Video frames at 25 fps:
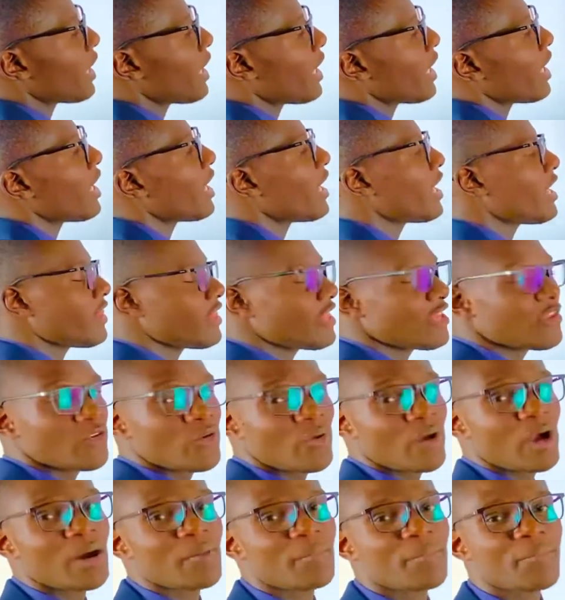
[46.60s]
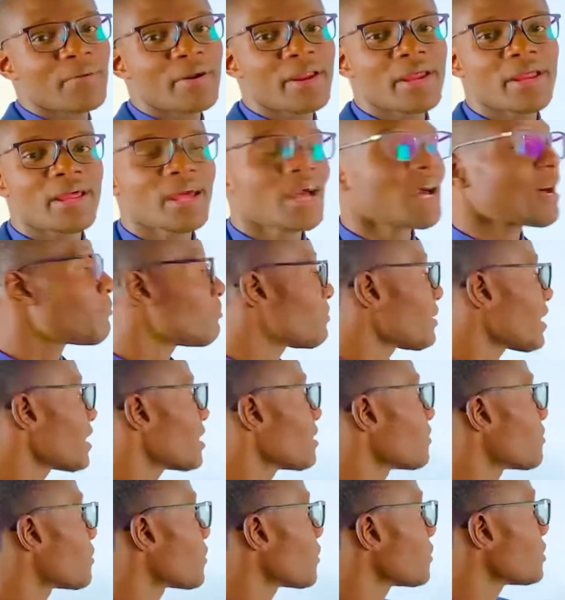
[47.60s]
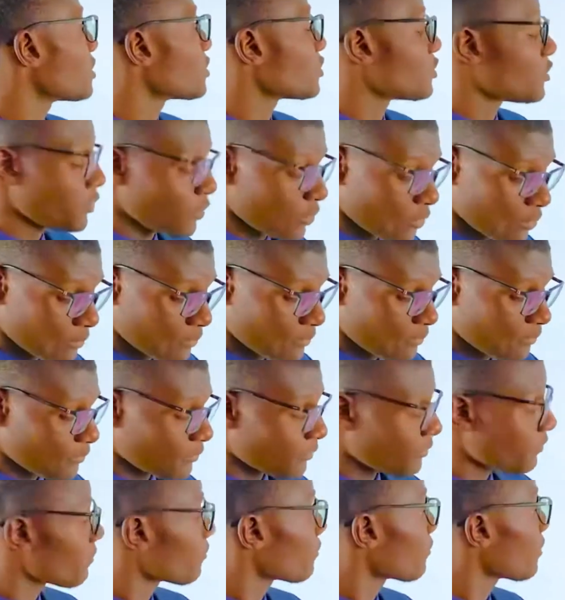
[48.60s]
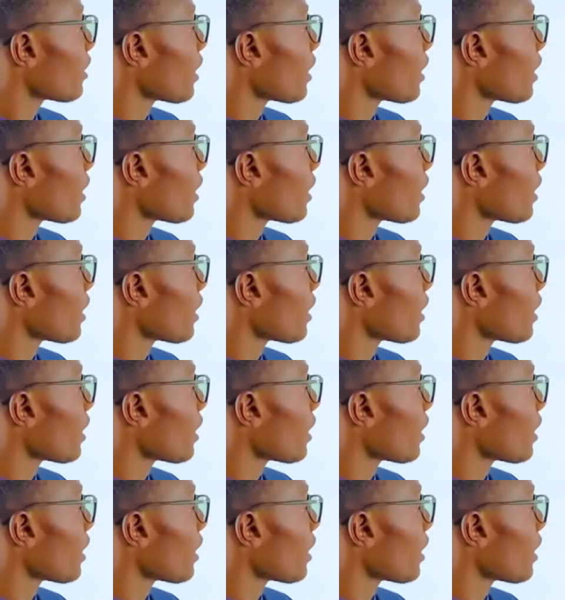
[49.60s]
and then you apply the product rule. Yeah,